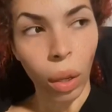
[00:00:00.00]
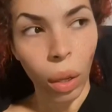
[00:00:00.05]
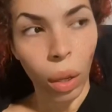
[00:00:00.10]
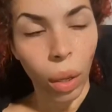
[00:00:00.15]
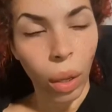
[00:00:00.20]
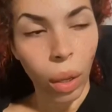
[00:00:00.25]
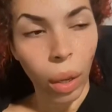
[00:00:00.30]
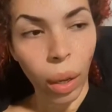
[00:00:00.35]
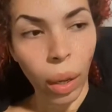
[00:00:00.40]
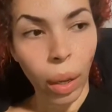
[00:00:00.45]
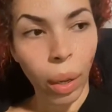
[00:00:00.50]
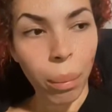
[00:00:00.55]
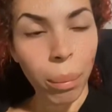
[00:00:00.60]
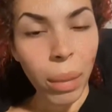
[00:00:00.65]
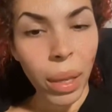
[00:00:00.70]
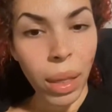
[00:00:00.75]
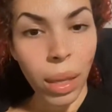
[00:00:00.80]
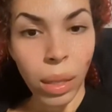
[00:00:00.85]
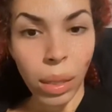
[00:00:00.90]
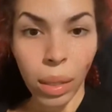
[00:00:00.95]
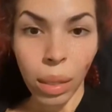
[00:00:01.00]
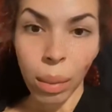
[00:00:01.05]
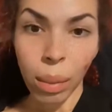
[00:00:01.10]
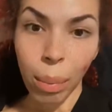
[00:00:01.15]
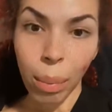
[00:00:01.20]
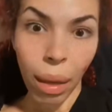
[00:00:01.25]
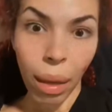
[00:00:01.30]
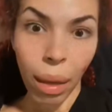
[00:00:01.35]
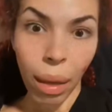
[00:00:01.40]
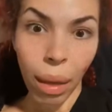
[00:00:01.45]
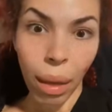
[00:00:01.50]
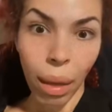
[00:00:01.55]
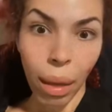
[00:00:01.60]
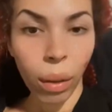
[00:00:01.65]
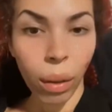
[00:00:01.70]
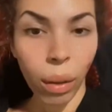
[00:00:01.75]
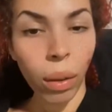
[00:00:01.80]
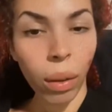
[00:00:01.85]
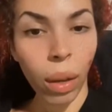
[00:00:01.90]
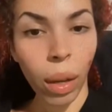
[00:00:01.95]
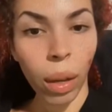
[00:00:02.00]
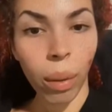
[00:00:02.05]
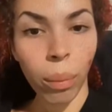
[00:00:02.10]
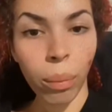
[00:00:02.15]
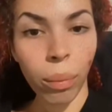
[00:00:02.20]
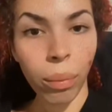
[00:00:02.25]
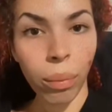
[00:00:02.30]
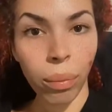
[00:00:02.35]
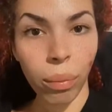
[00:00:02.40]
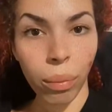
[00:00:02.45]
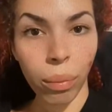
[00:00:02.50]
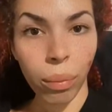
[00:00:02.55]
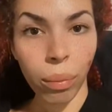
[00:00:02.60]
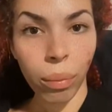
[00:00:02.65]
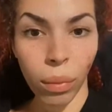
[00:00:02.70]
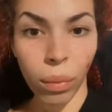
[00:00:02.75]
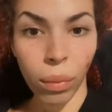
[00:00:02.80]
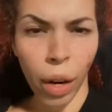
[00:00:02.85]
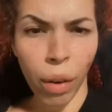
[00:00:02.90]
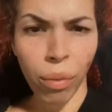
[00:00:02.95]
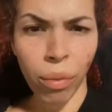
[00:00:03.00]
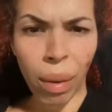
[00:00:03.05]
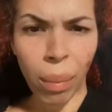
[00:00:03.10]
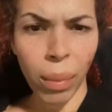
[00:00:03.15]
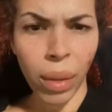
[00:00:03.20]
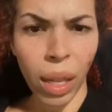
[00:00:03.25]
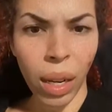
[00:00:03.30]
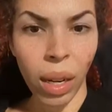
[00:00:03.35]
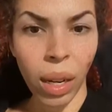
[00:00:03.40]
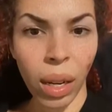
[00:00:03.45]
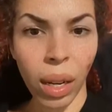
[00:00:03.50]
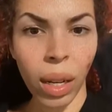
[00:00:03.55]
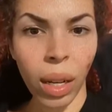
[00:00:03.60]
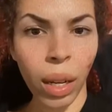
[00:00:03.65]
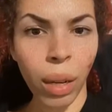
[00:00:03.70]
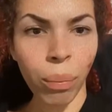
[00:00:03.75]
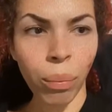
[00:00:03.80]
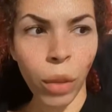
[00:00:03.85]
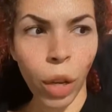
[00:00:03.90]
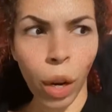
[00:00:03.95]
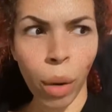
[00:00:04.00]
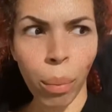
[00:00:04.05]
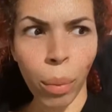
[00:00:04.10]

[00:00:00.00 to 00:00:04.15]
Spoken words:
whatever, daddy issues. But this is a big thing.